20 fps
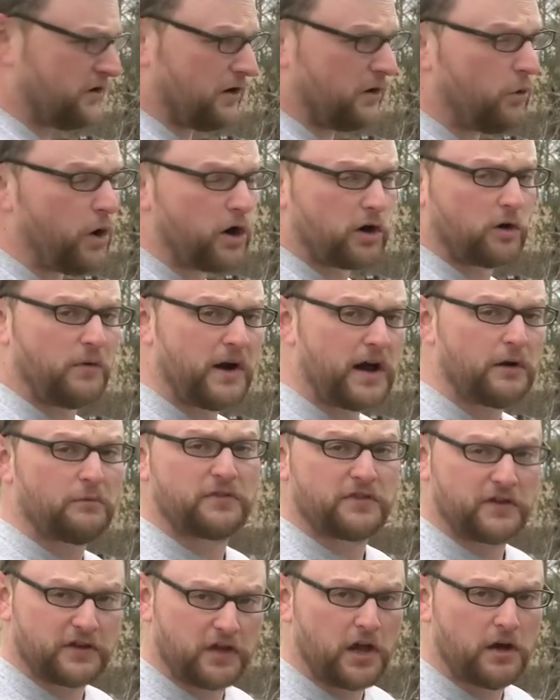gonna walk around
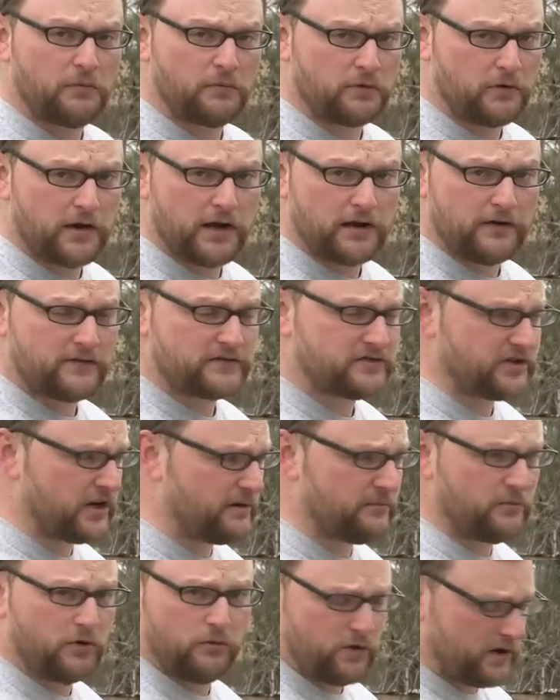with the gun with a round in the
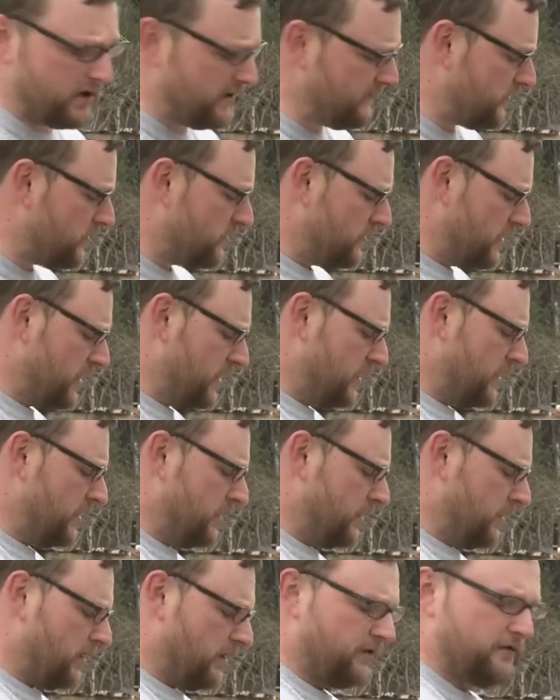chamber or whatever,
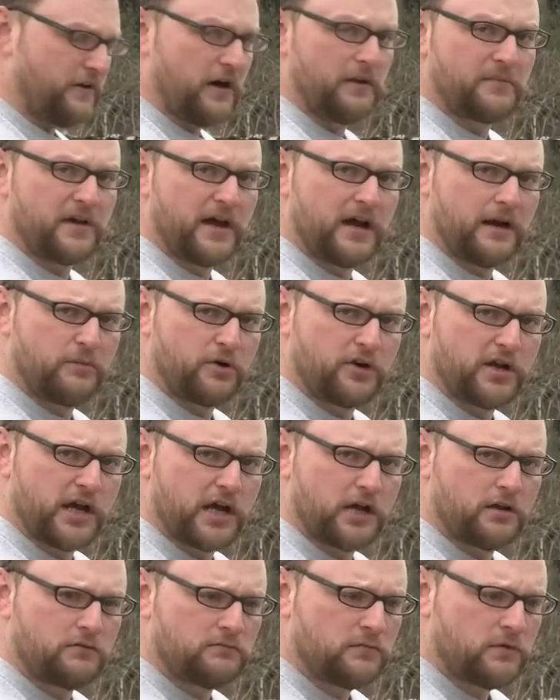thumb the hammer
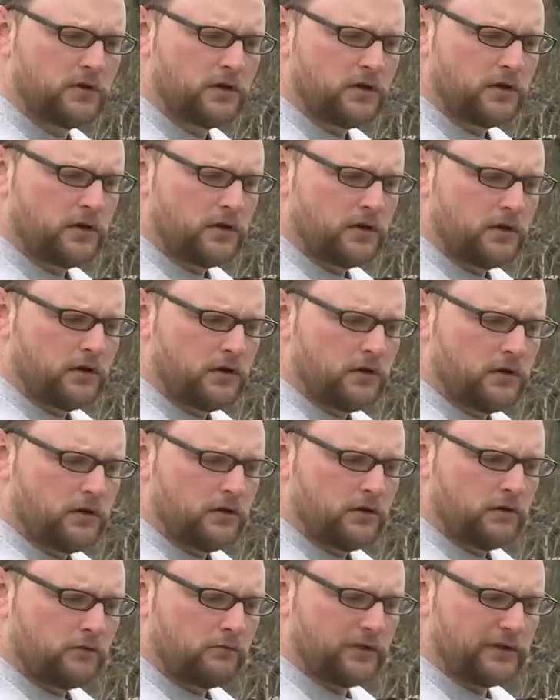down,
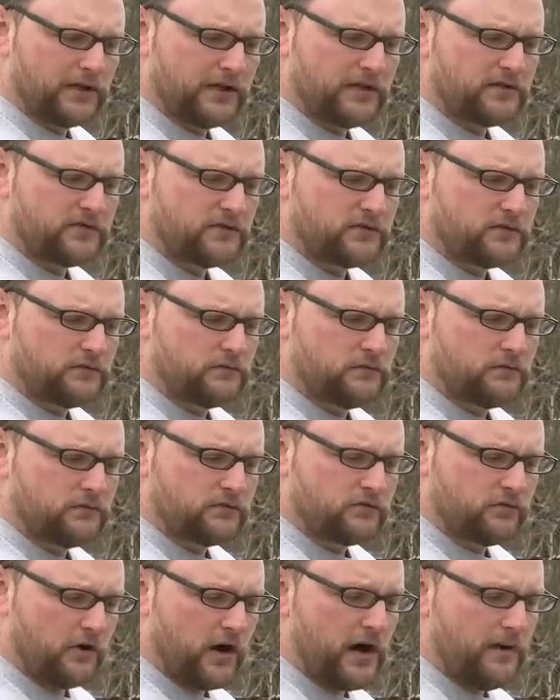release,
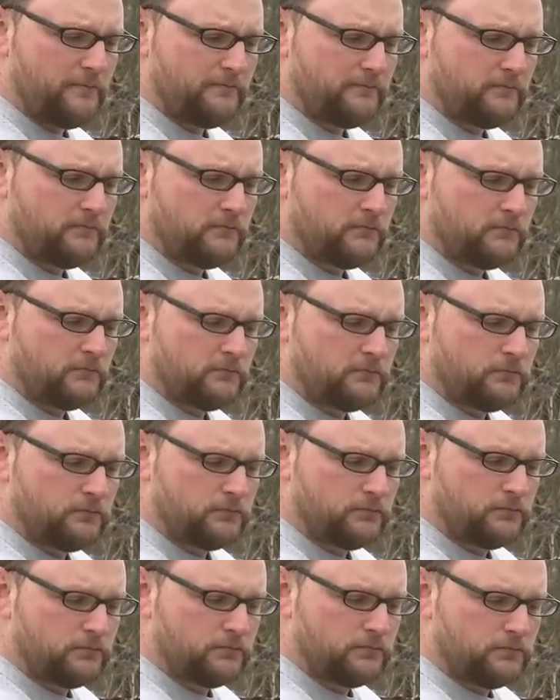drop,
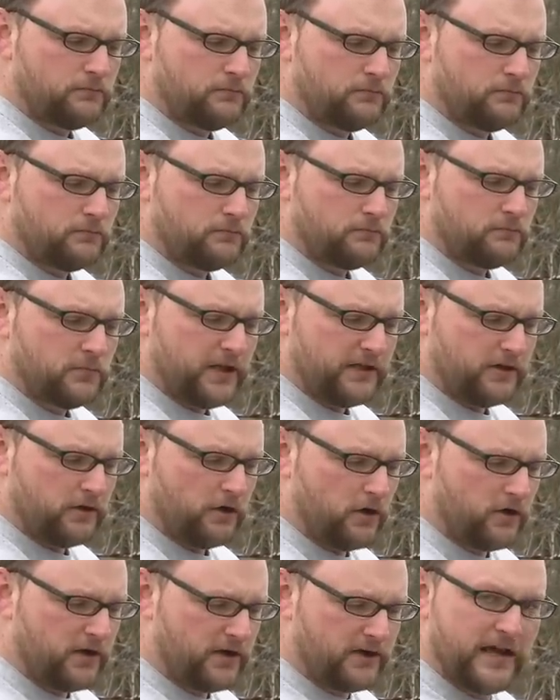and
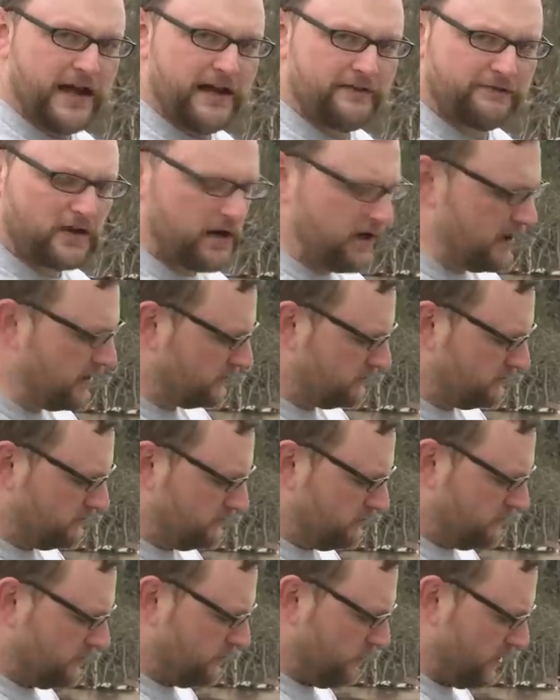you're already in half cock.
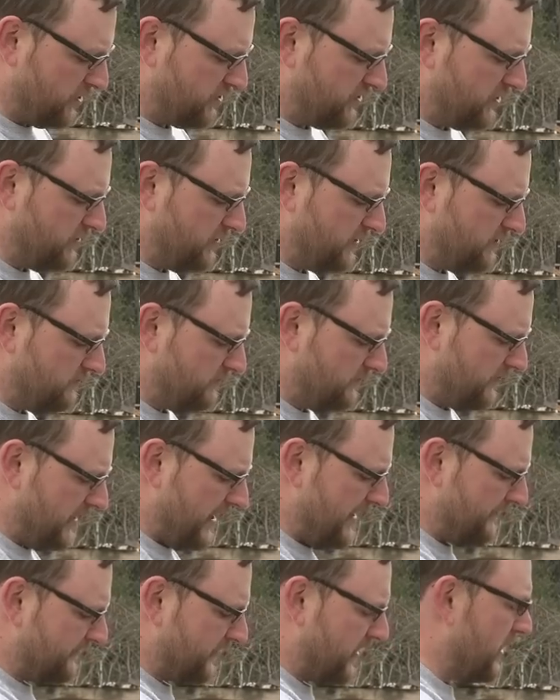You wanna shoot it,
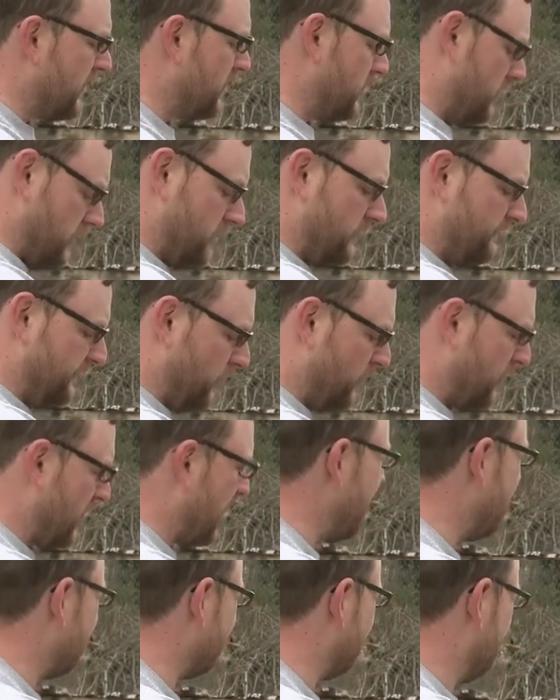half cock or full
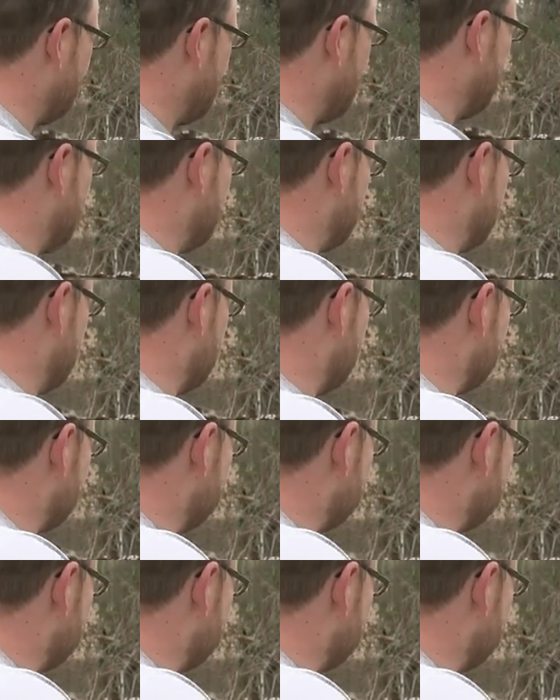cock, you're ready to shoot.